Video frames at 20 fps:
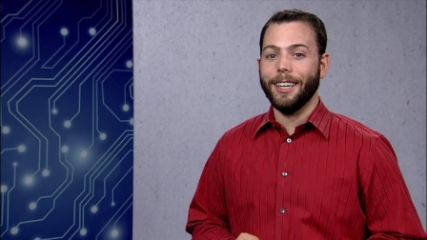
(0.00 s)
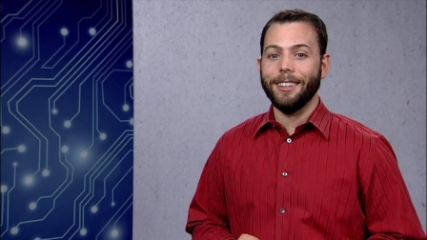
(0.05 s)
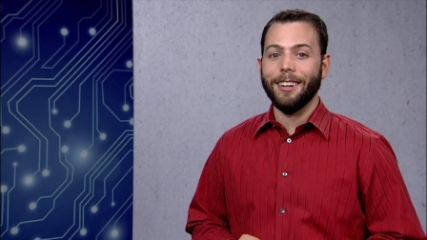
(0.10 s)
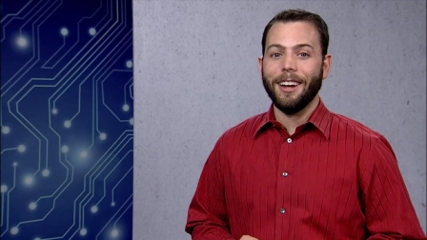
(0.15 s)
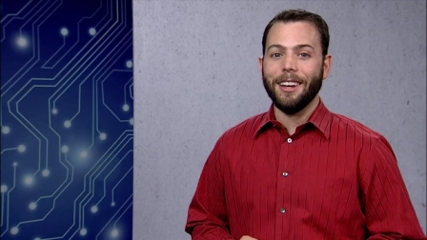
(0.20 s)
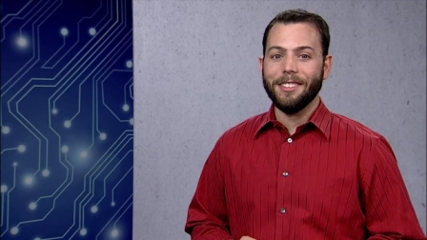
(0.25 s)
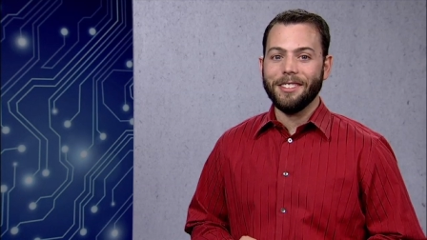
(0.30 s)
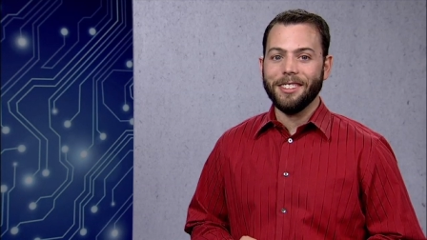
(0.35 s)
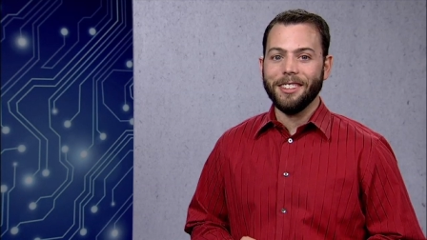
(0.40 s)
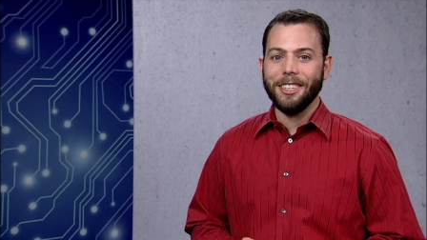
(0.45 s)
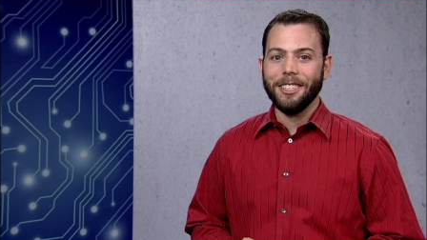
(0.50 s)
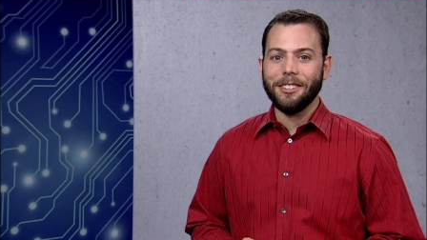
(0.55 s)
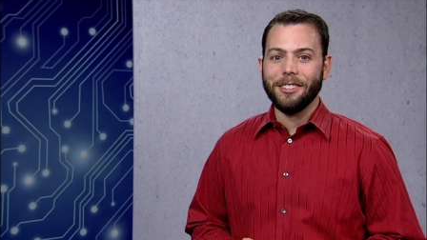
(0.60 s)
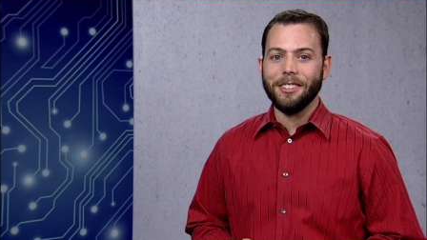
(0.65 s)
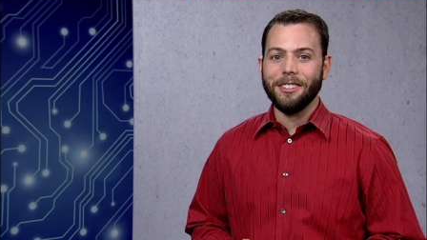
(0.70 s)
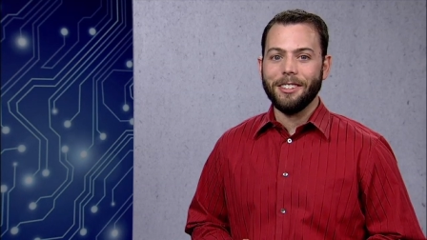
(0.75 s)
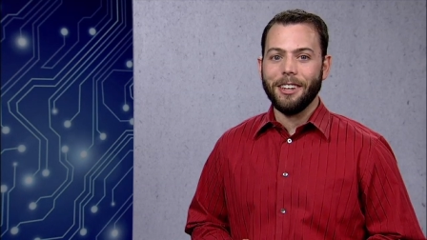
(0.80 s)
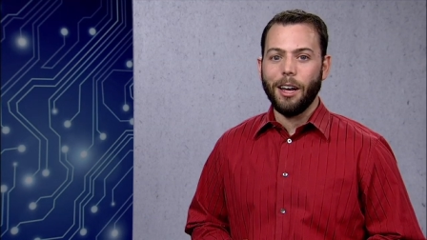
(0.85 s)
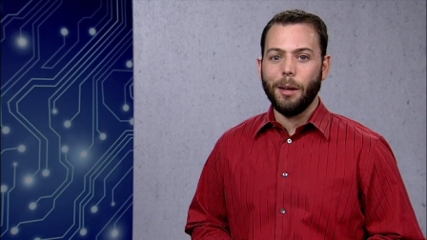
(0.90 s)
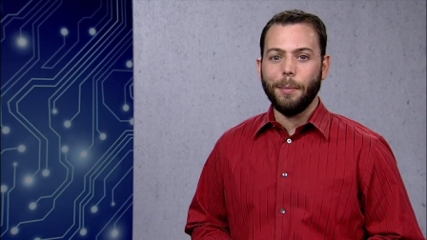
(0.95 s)
an isolation
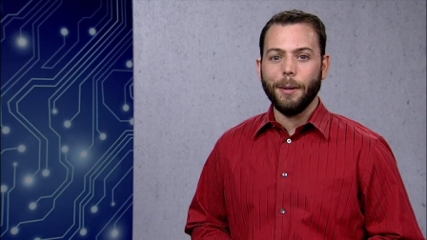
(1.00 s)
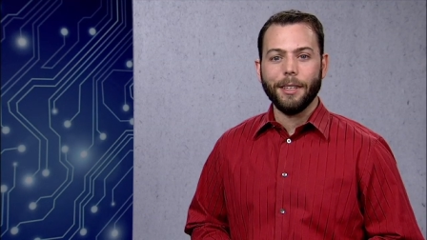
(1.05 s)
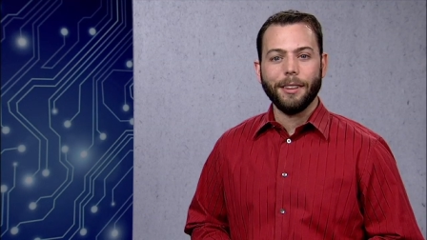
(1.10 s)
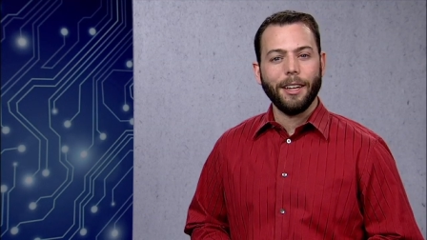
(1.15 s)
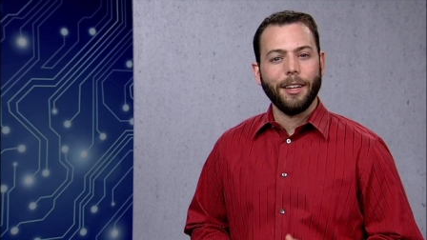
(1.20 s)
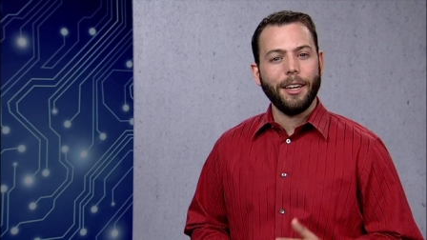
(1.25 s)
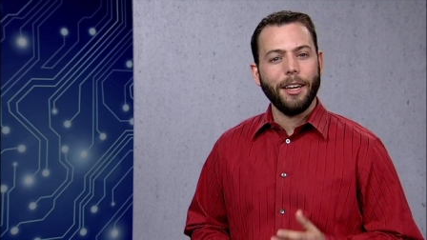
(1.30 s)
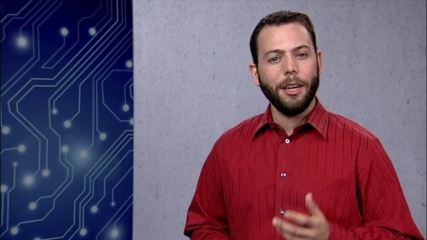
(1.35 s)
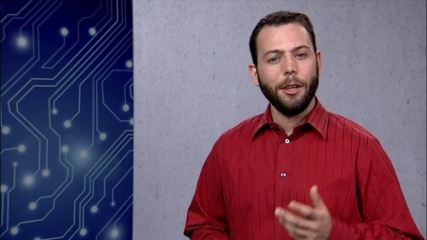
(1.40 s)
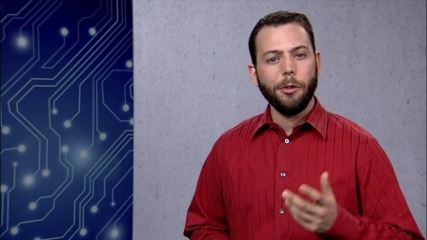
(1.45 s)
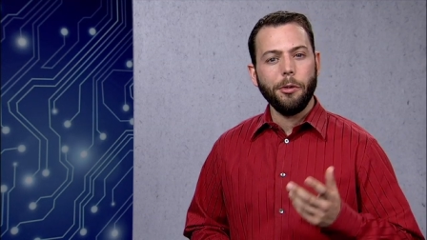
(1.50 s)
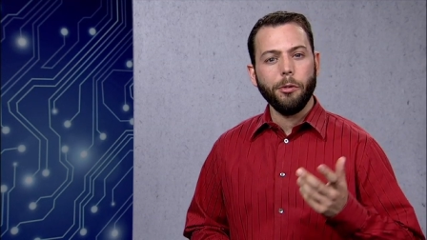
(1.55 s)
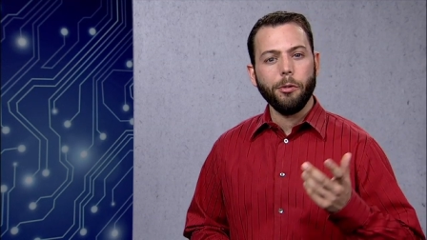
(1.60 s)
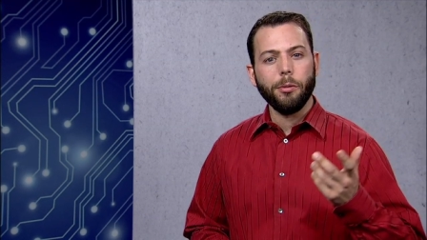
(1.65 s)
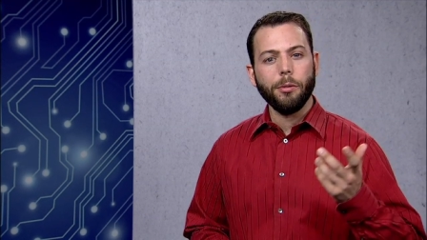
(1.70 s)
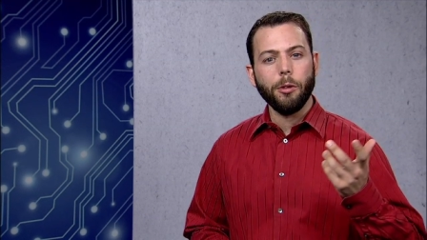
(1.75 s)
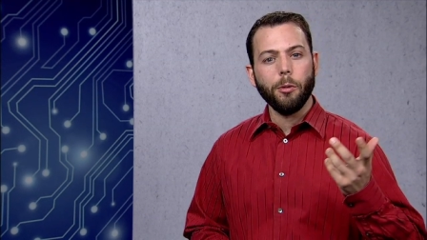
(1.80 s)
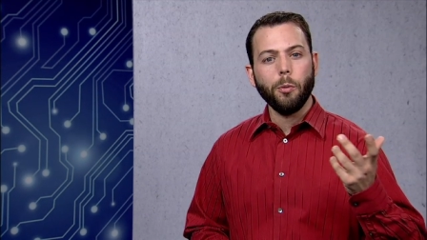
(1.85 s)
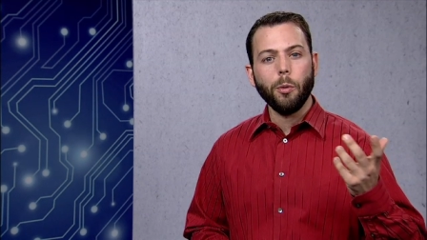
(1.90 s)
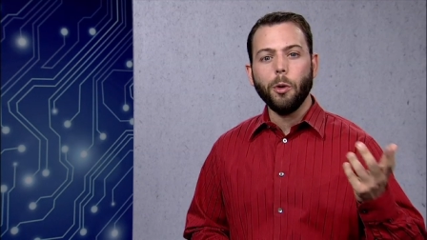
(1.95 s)
topic that hails
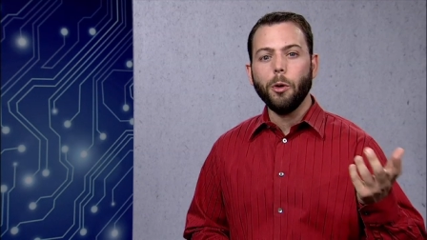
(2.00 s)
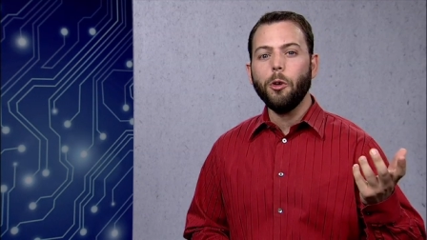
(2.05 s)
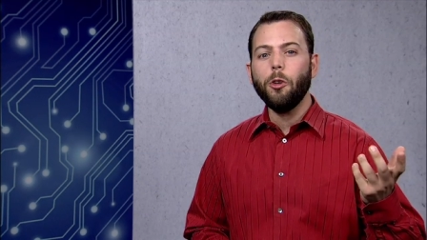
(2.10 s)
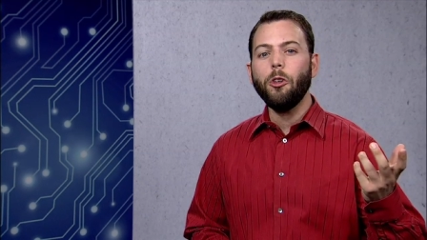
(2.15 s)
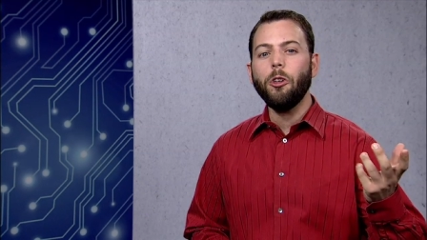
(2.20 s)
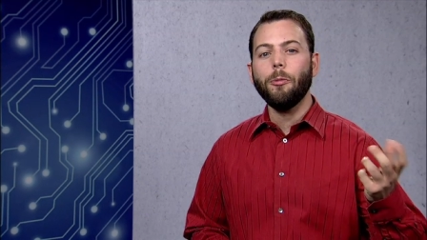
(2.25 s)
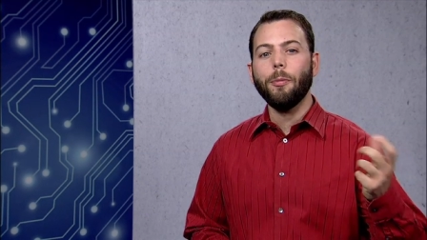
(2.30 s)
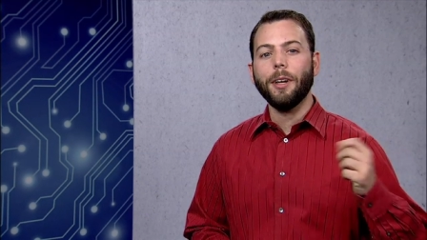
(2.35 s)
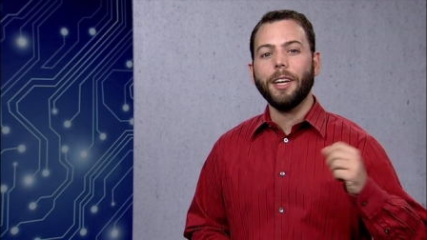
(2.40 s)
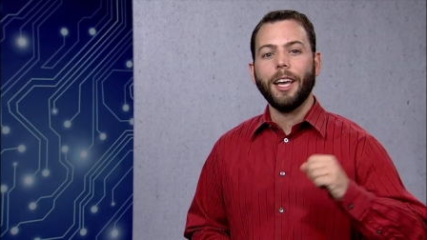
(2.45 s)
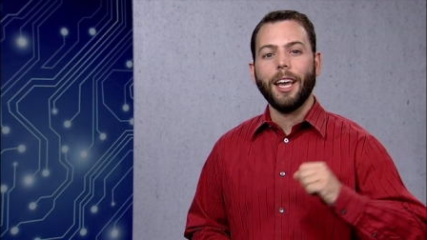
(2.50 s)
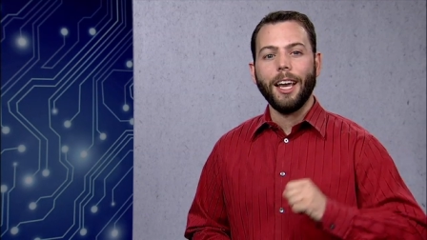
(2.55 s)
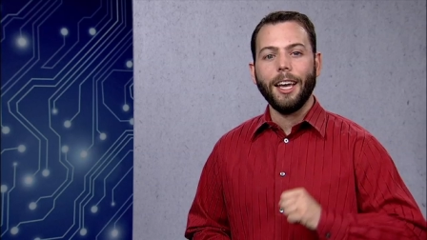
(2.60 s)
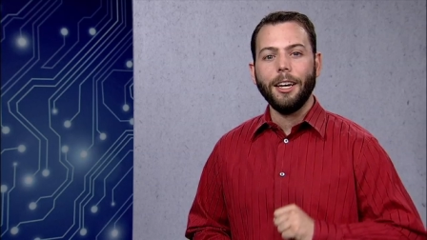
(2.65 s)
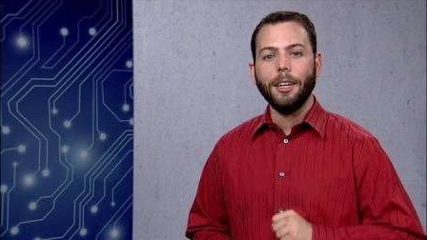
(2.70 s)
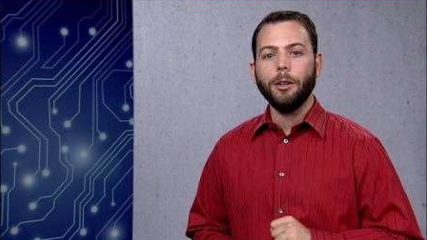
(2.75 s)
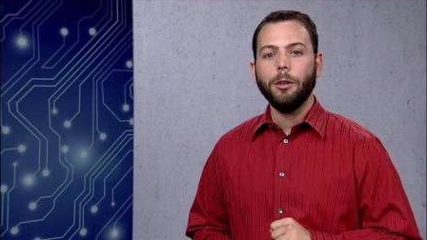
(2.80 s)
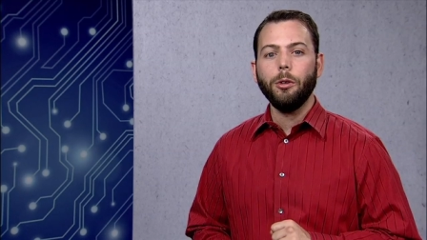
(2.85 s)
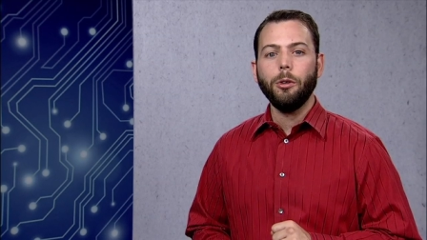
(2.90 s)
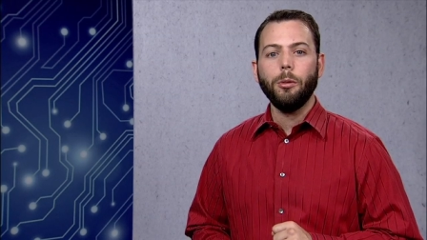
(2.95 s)
from the world of
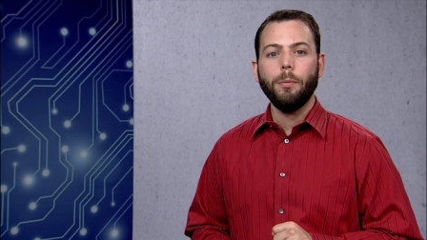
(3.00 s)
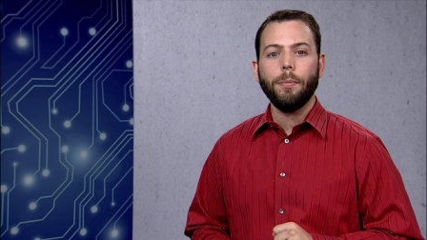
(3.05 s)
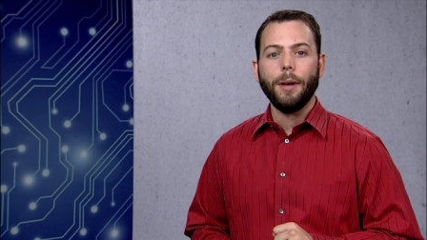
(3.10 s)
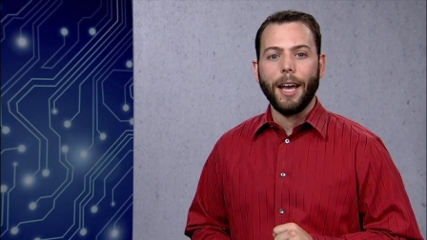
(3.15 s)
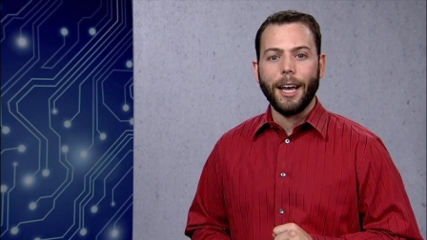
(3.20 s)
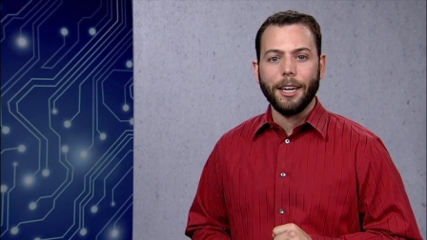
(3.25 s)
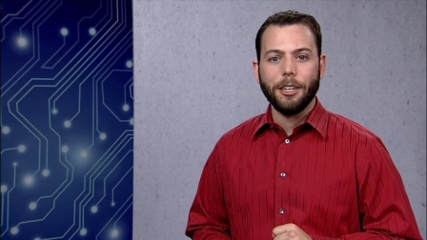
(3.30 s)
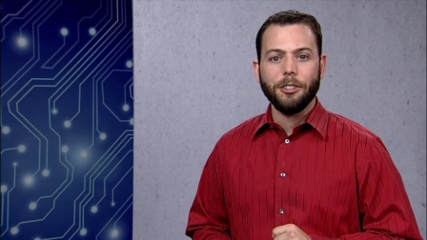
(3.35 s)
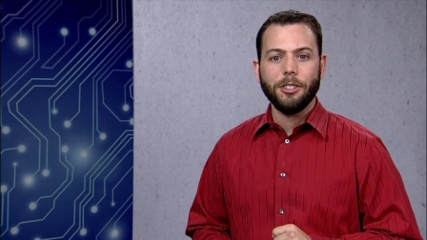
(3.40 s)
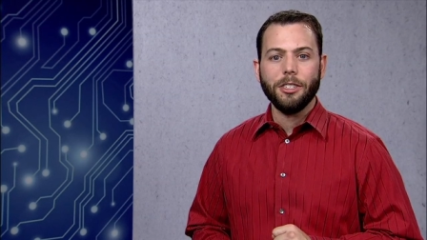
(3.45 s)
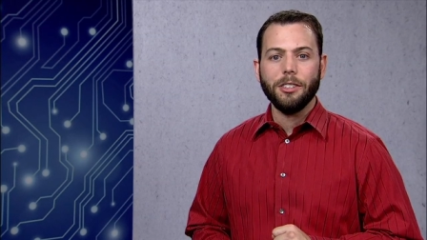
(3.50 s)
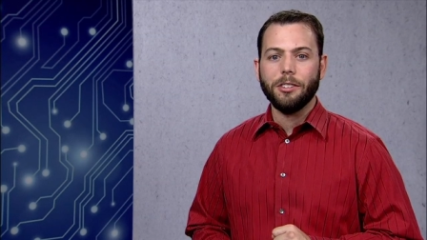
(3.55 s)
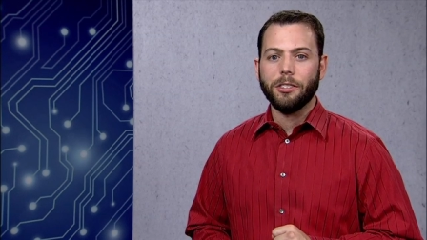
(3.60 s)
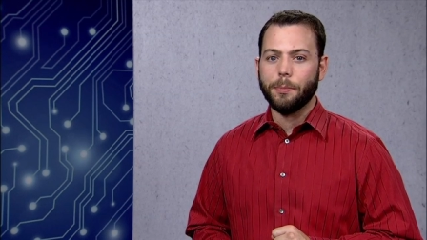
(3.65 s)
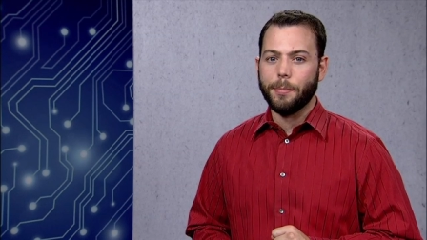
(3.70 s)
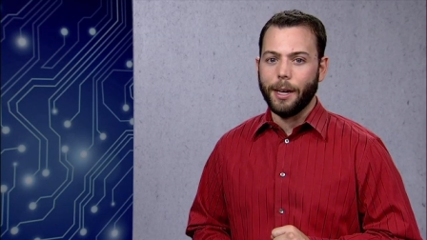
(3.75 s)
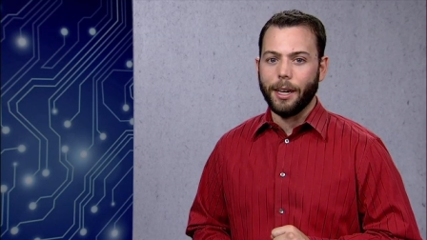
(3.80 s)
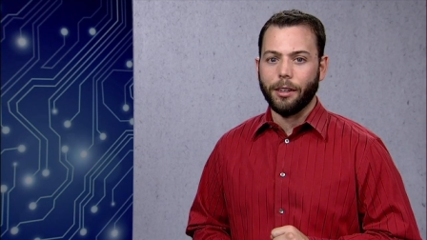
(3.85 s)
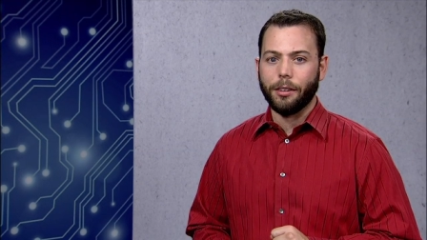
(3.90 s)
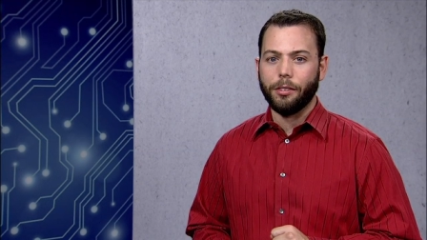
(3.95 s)
mechanical packaging
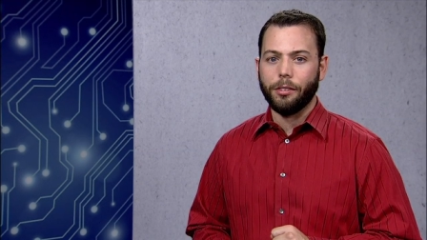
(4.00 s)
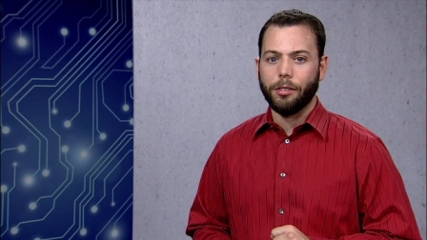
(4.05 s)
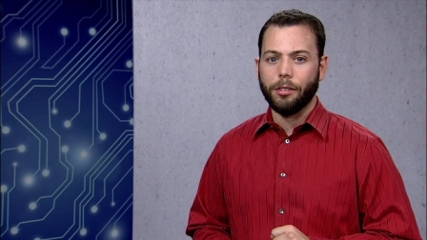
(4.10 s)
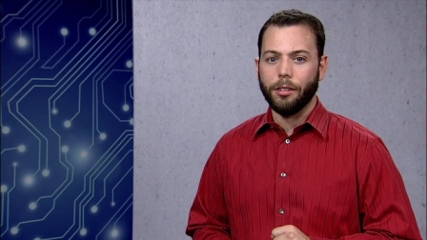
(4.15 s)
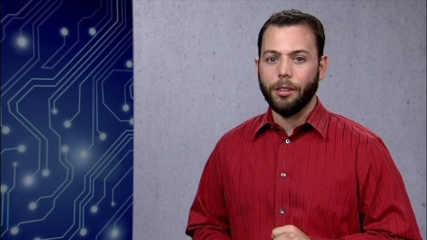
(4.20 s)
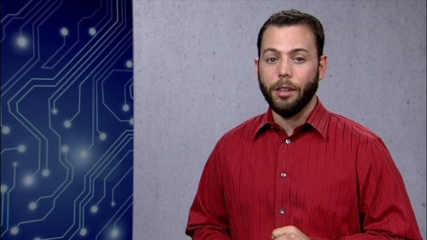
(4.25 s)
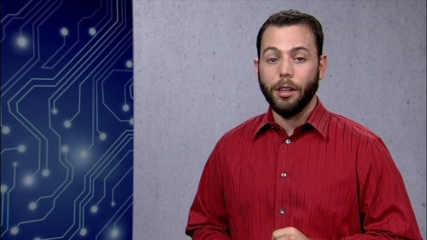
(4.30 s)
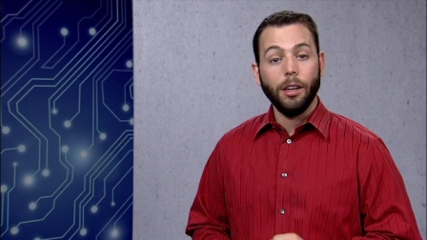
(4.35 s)
specs,